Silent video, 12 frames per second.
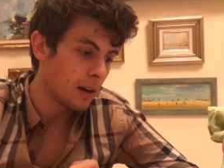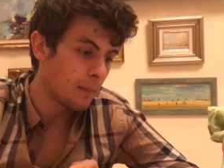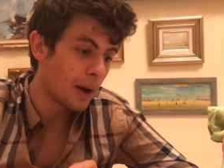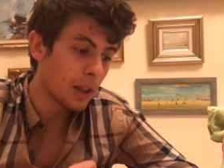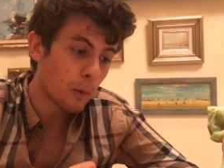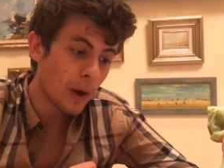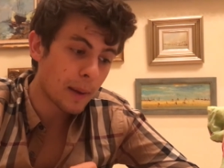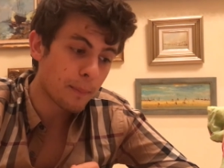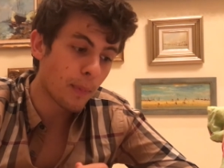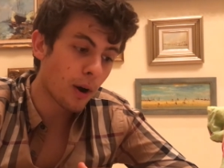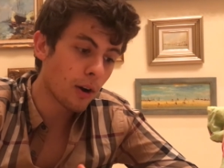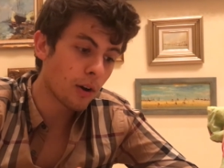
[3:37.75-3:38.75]
By the way,
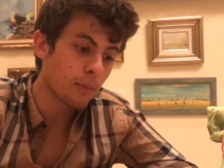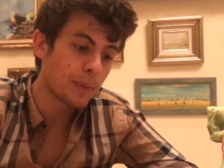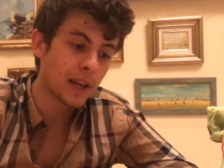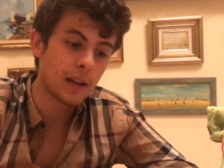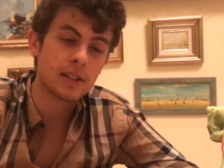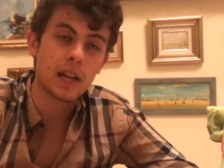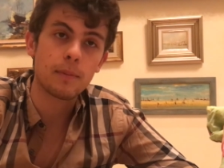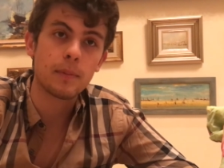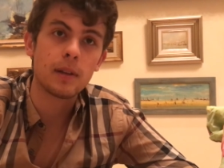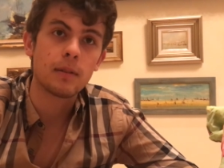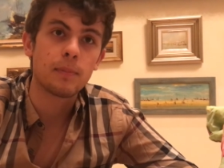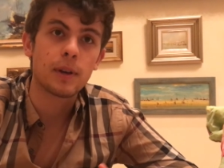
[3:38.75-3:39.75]
Myrtle began to date
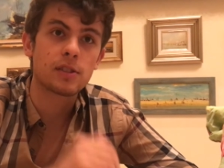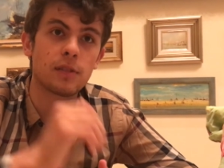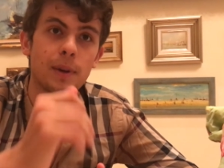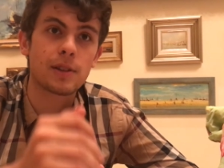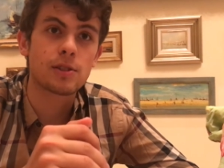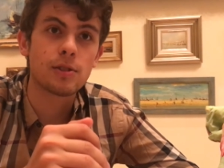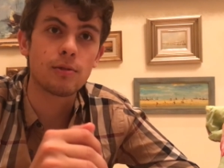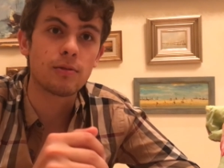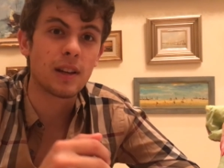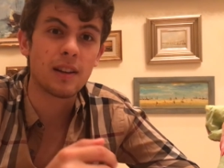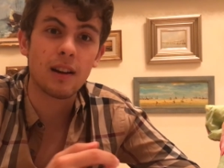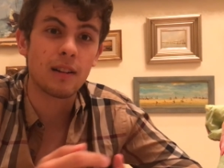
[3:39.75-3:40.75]
me because of my suit
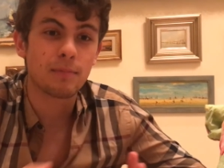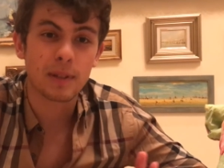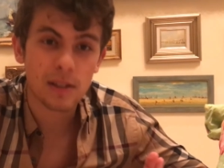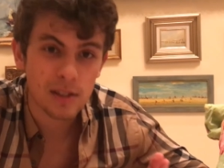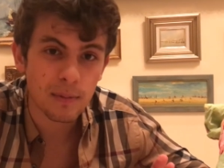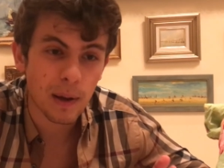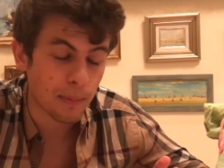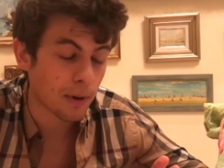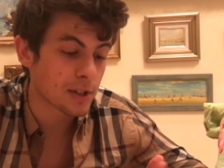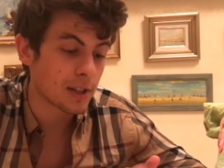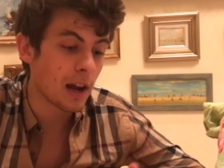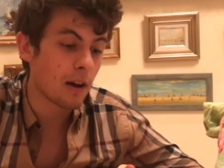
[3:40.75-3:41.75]
and not because of my
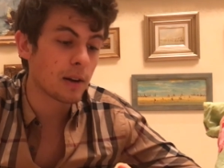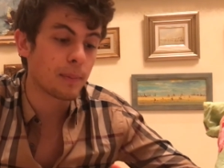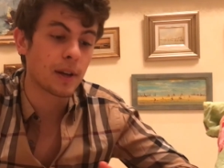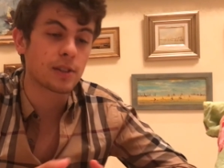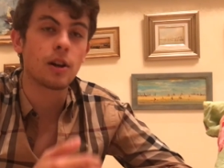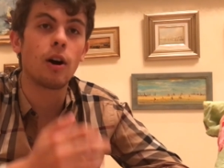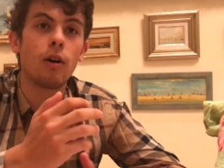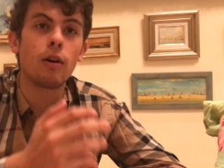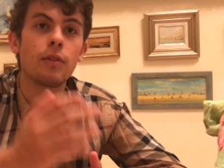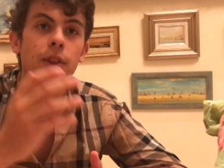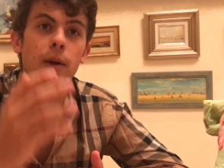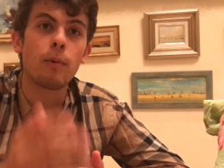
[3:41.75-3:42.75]
personality, because
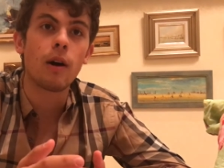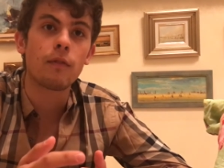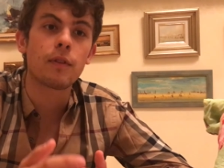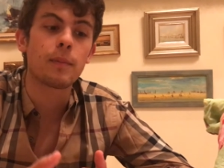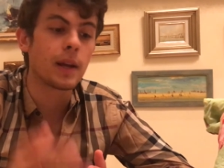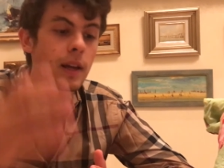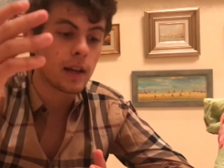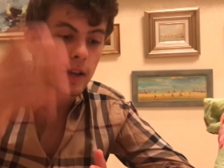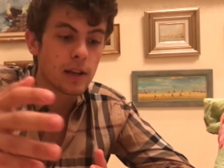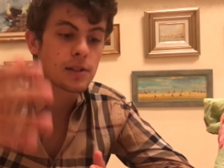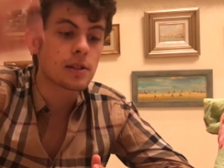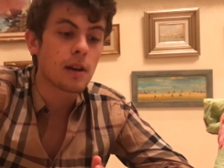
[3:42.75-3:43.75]
all they want from me
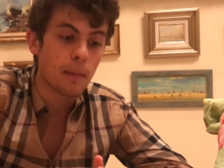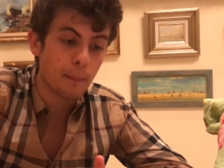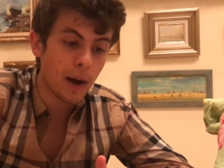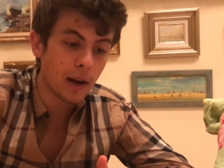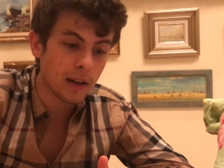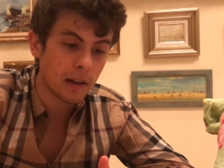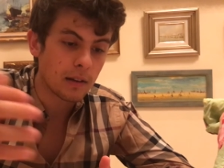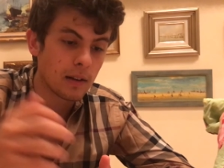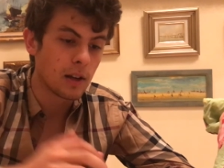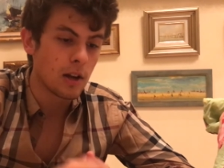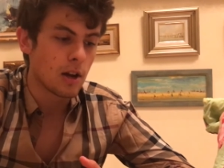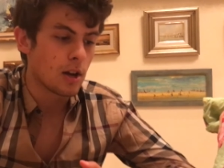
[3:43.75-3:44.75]
is money.
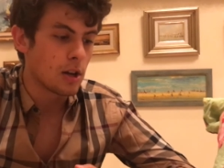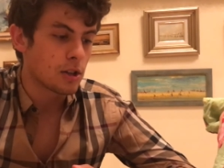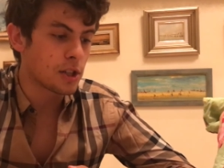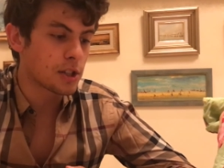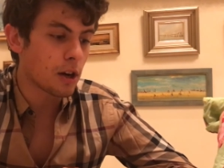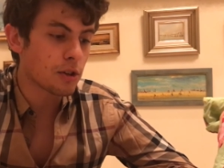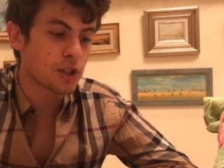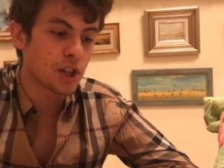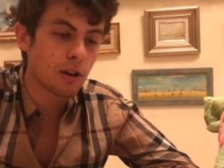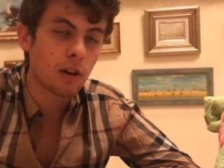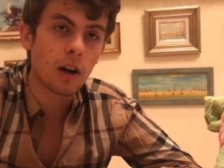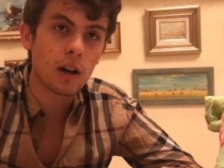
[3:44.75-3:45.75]
She started
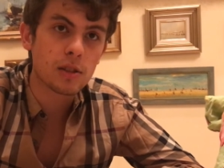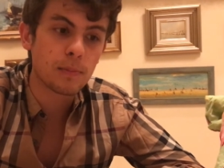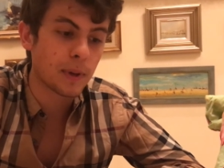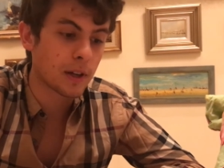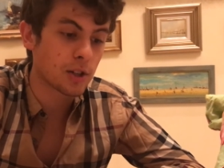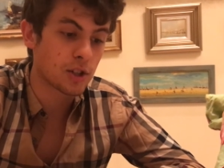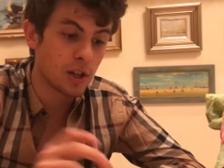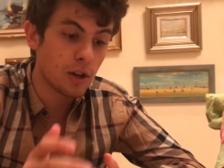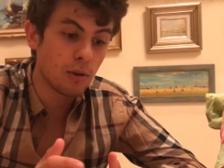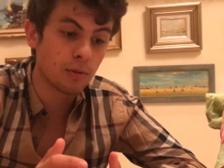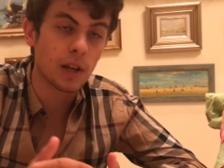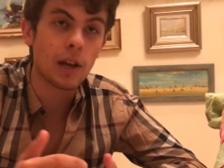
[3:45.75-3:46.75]
cheating her husband because she
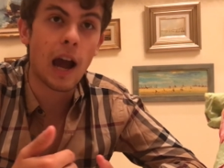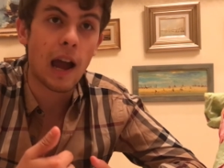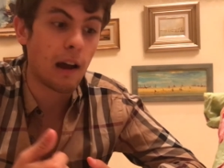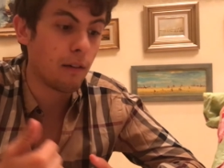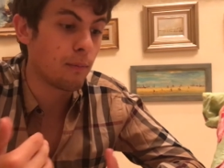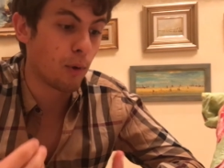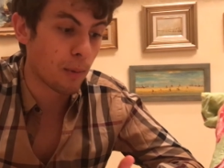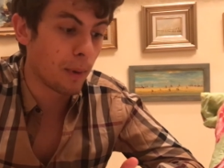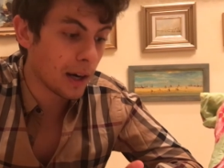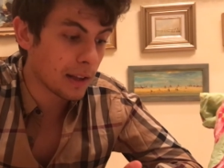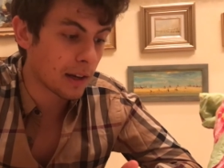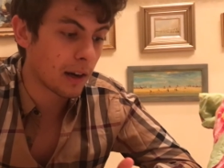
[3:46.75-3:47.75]
knew that I have more
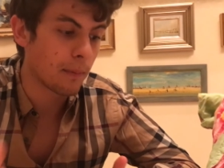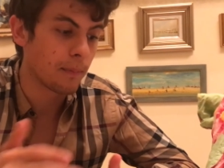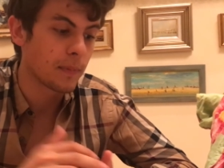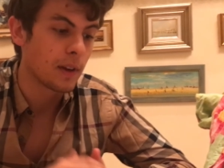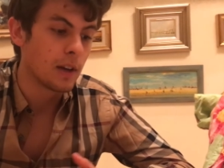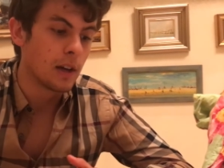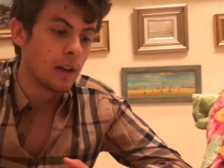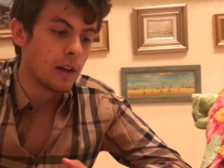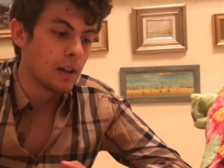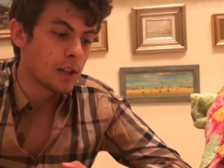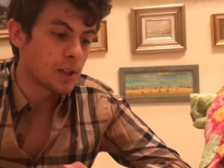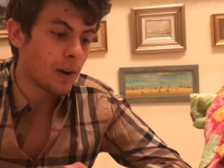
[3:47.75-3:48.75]
money than him.
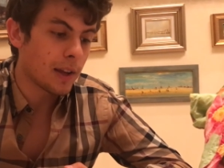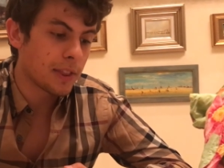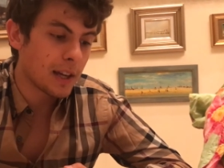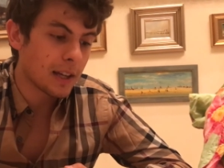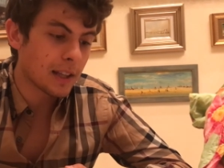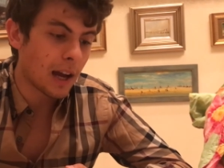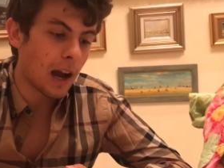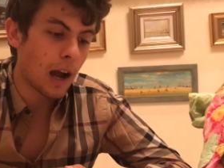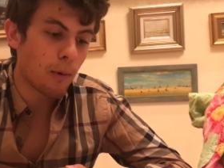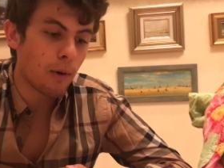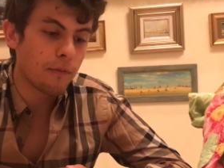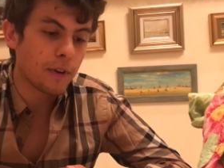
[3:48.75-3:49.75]
So I think that
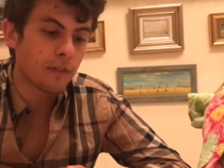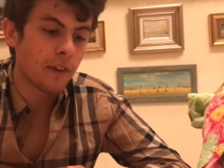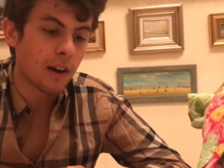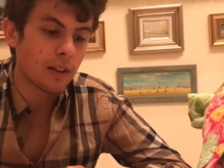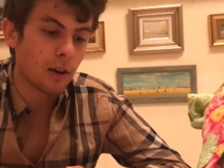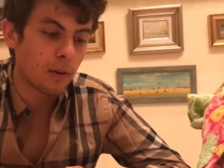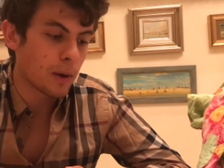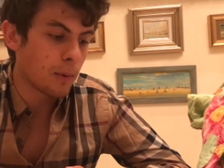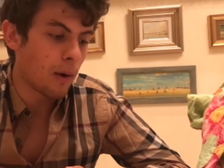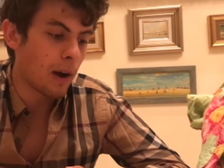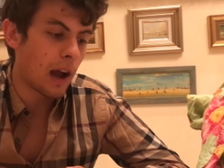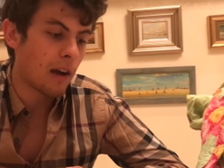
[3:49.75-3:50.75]
I won't feel very lonely
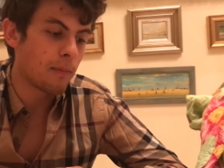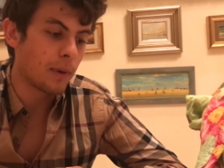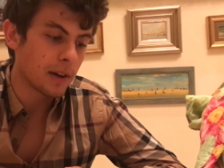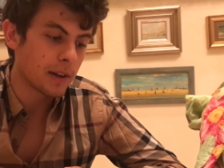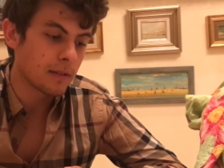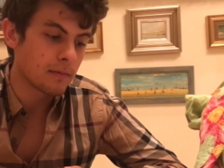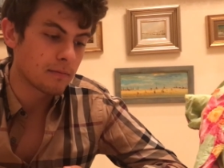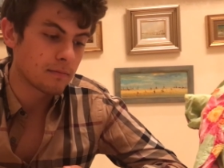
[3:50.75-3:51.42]
while I have money,